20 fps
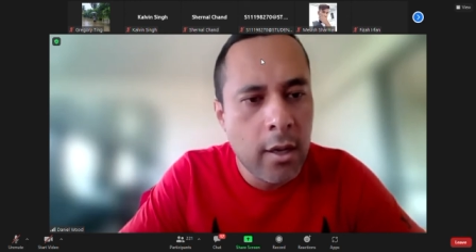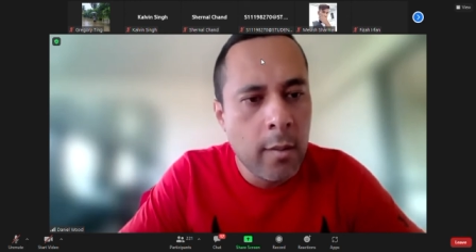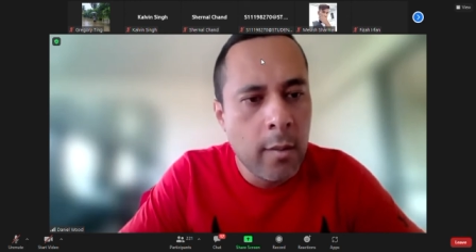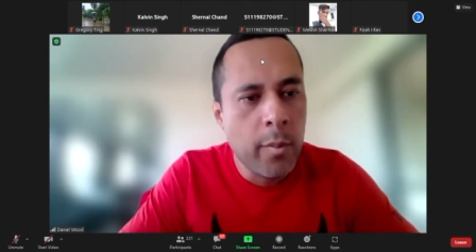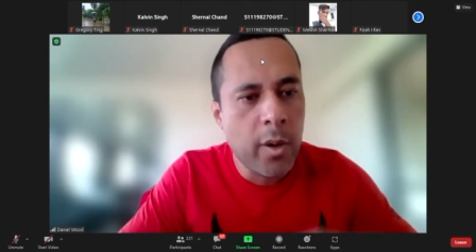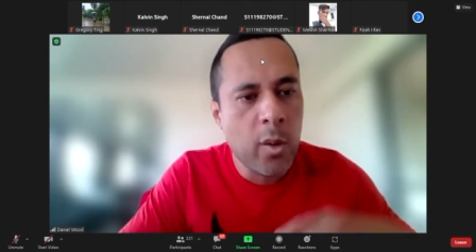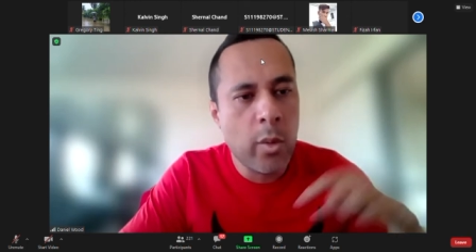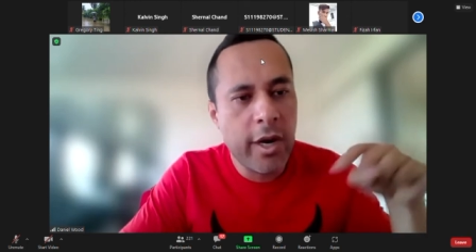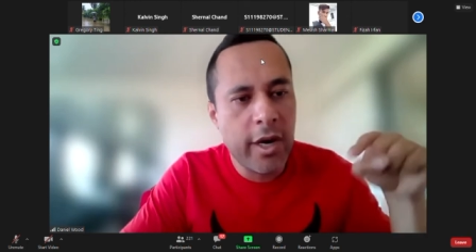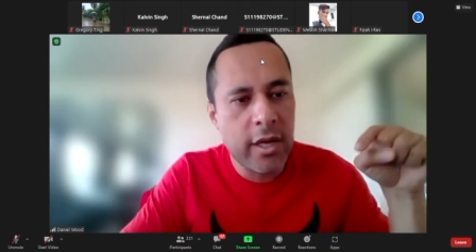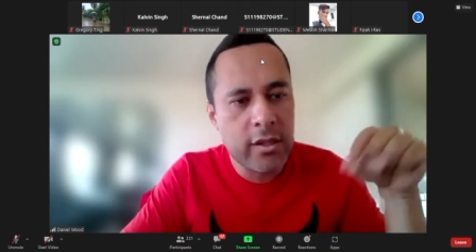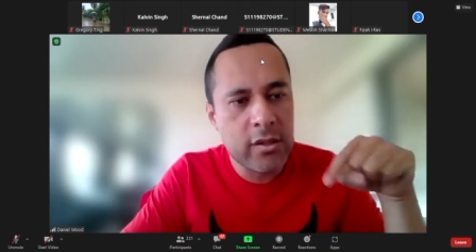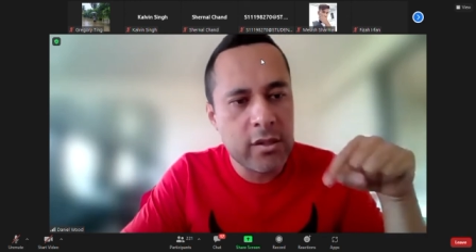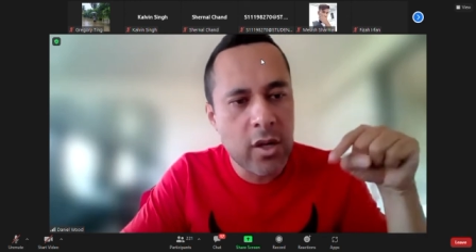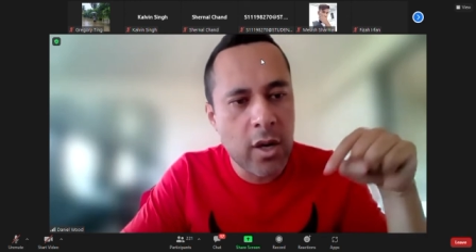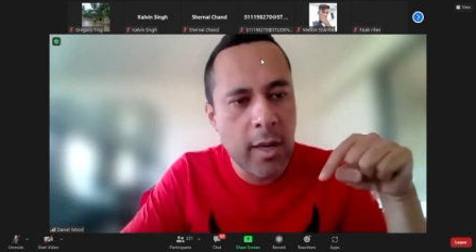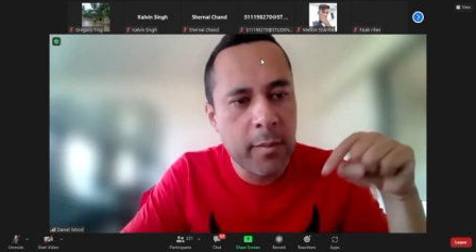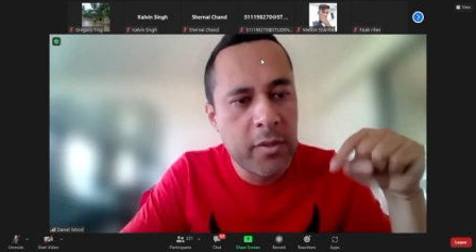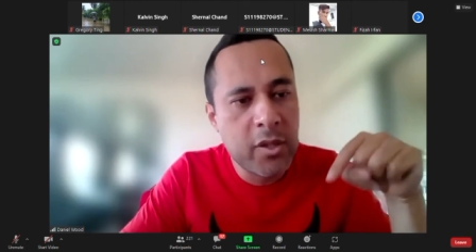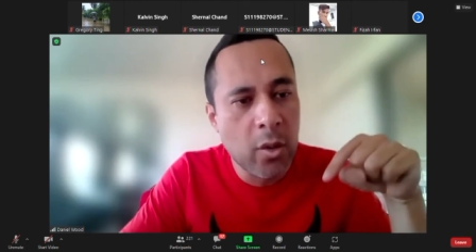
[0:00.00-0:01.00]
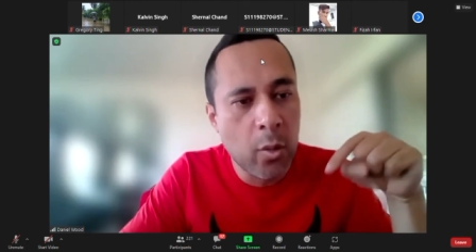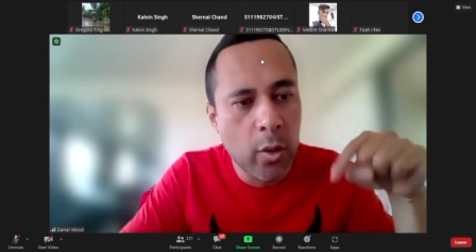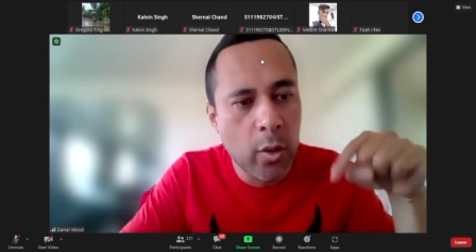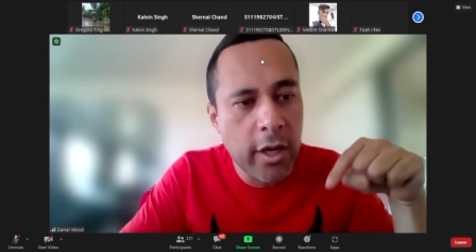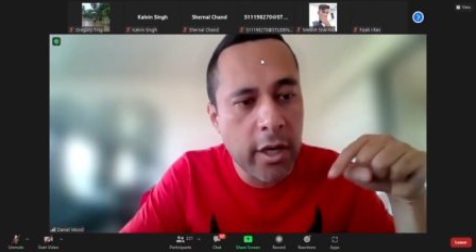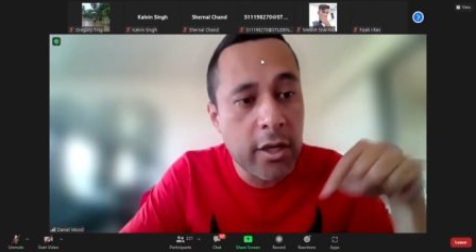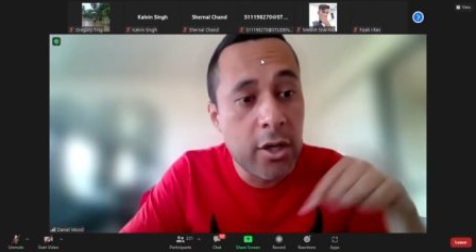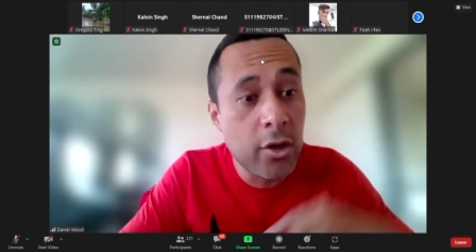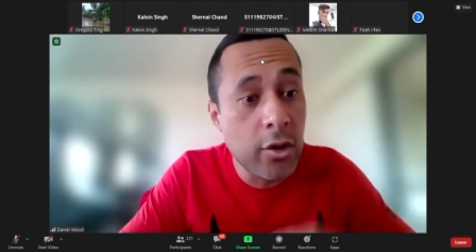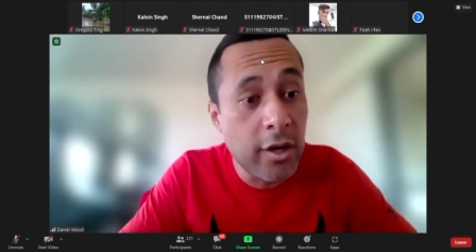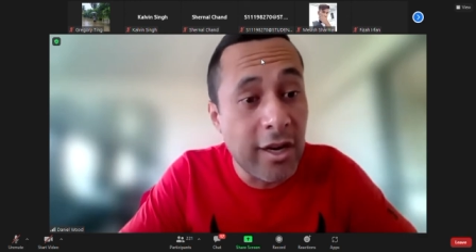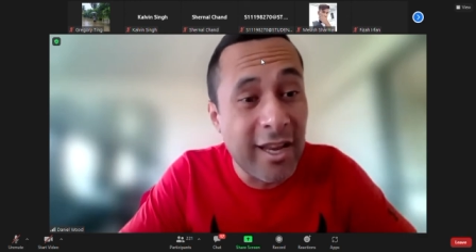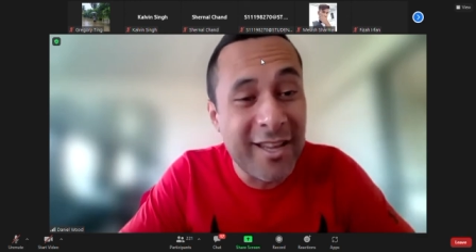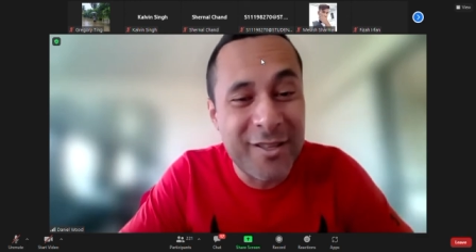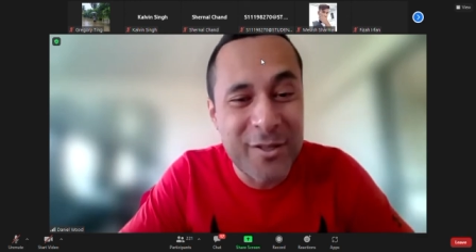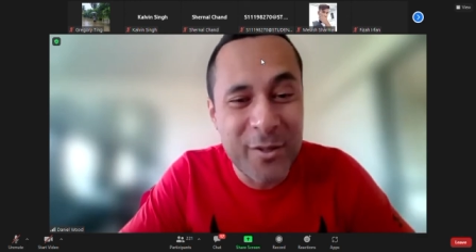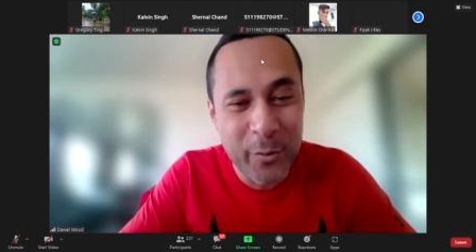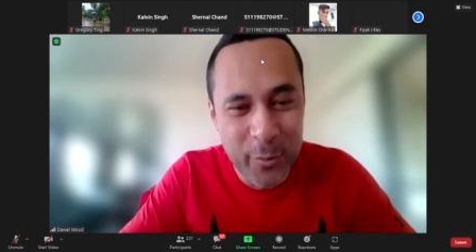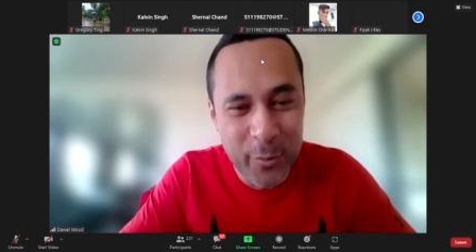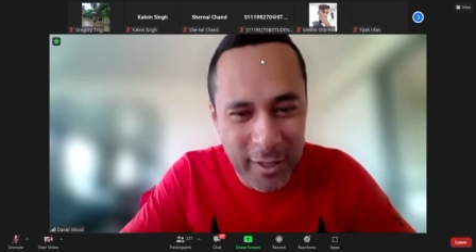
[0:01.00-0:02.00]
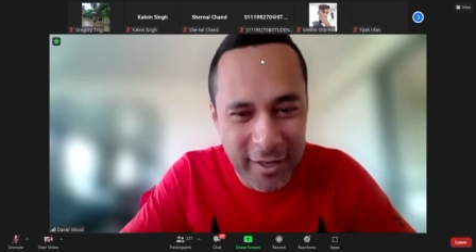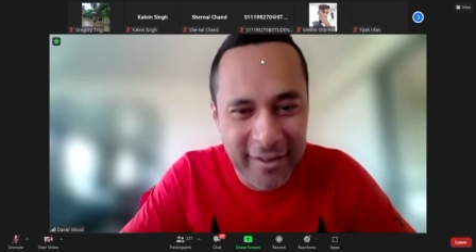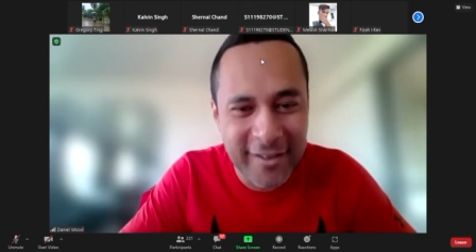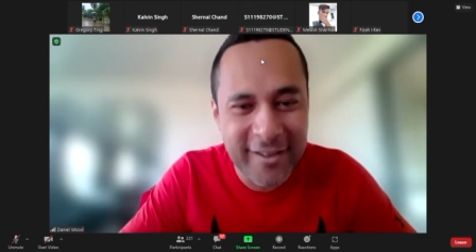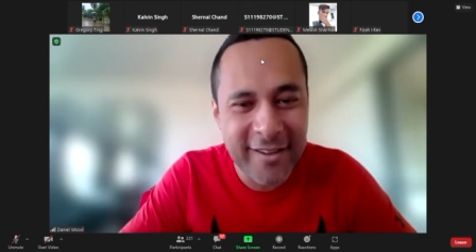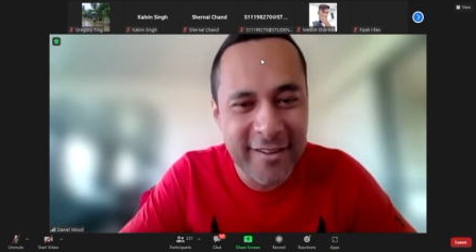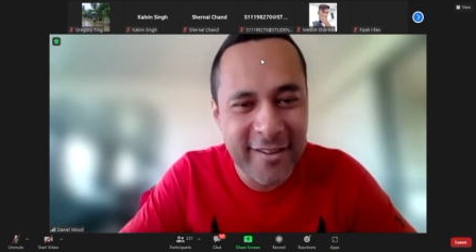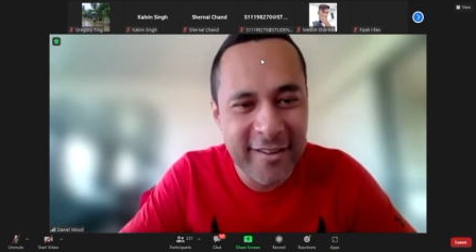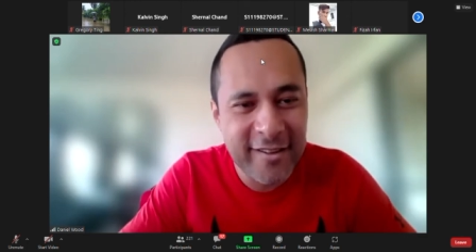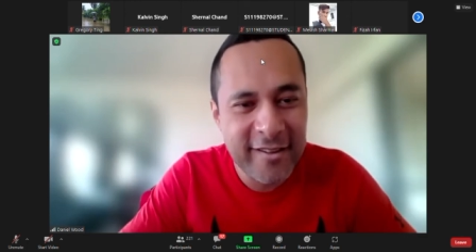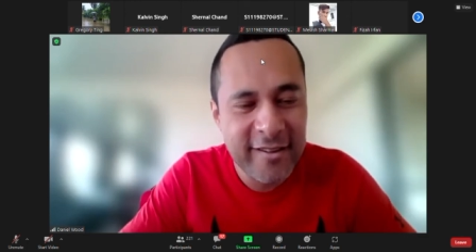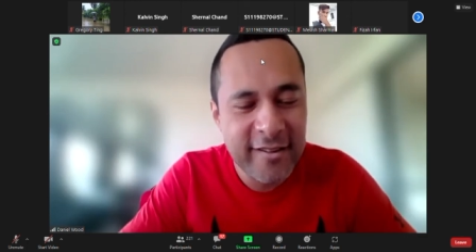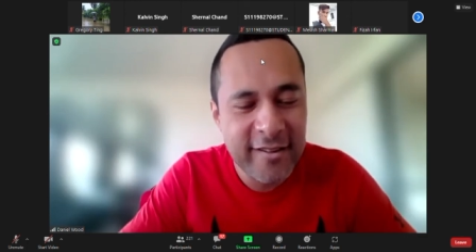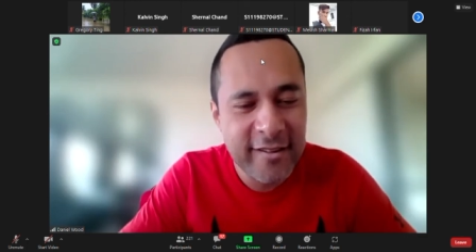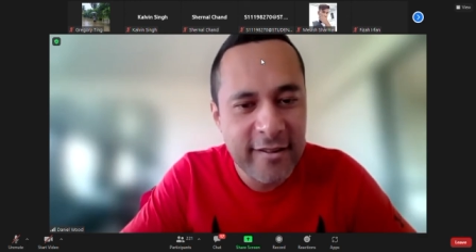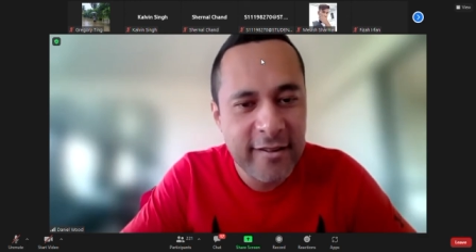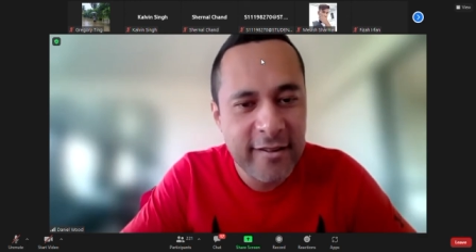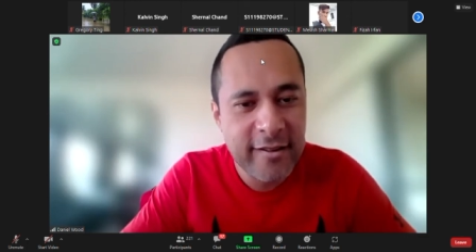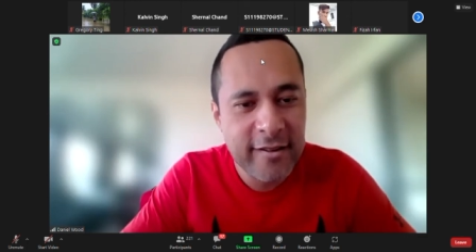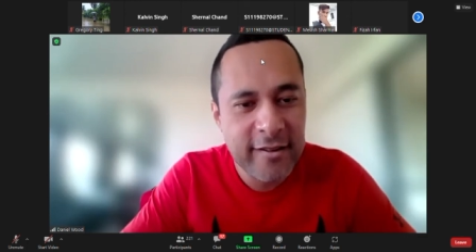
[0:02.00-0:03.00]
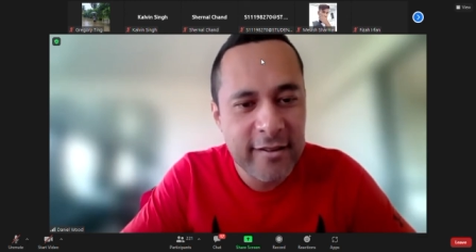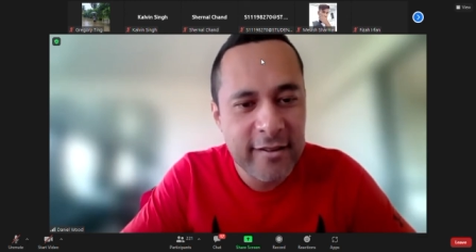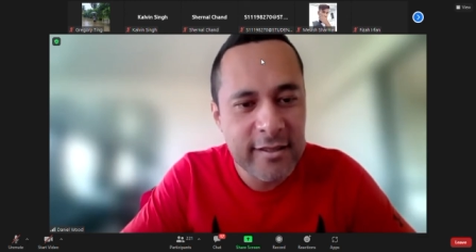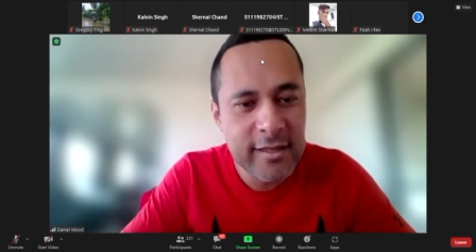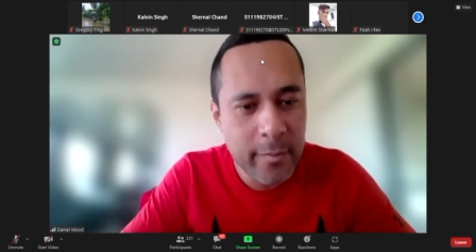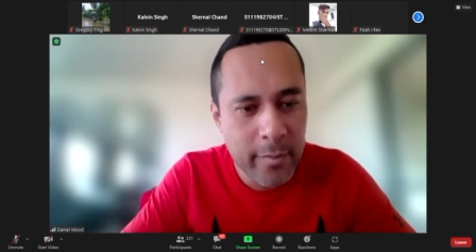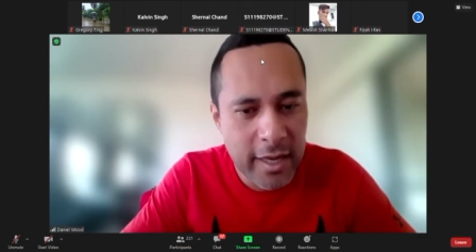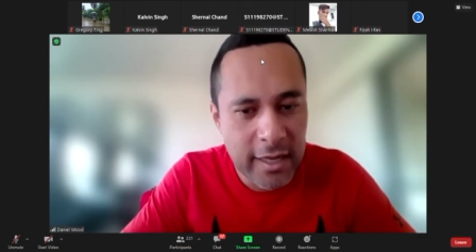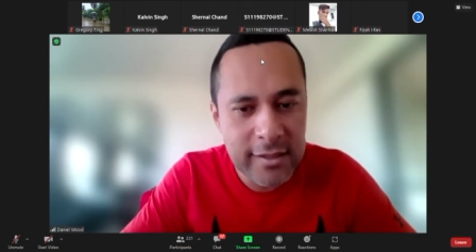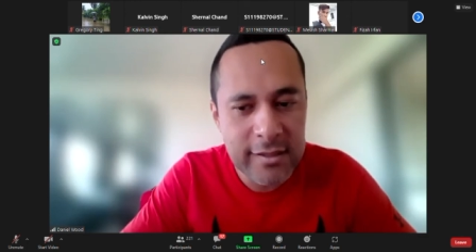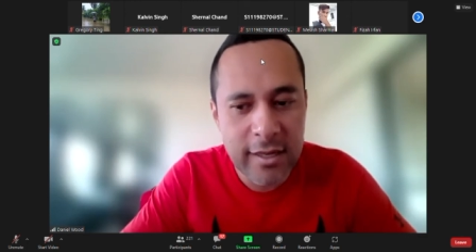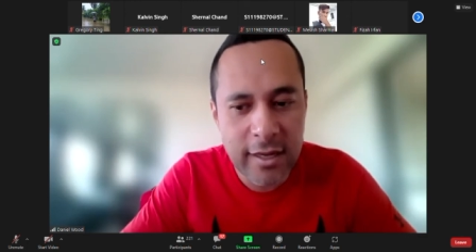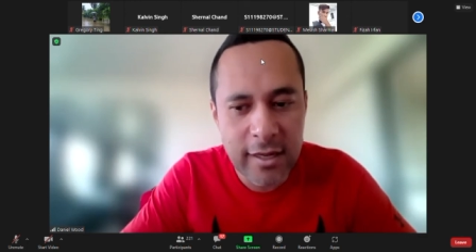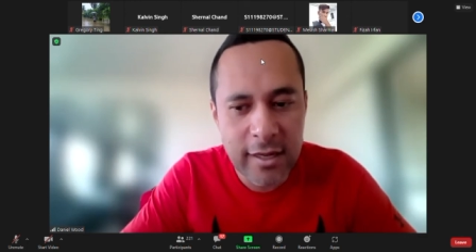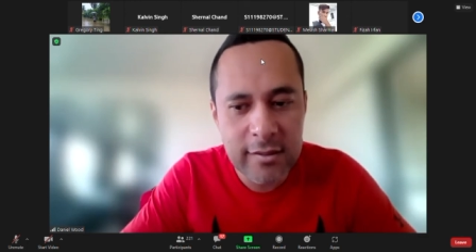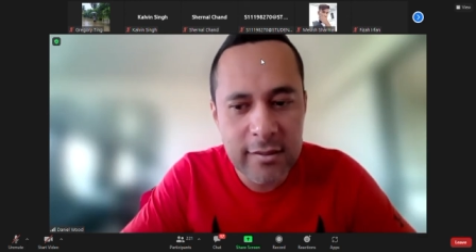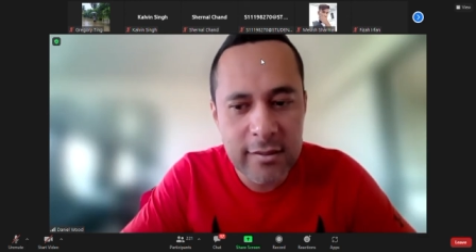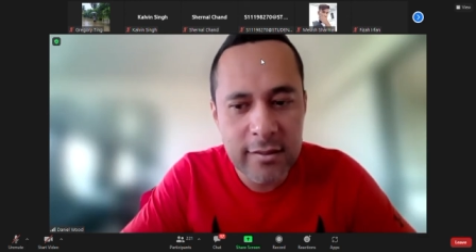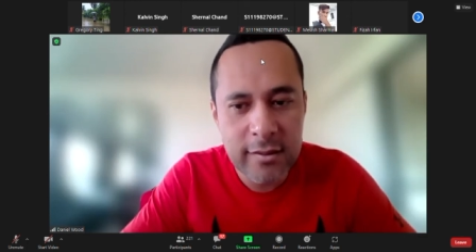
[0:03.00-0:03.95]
But when it's time to work, you need to work. Does that make sense?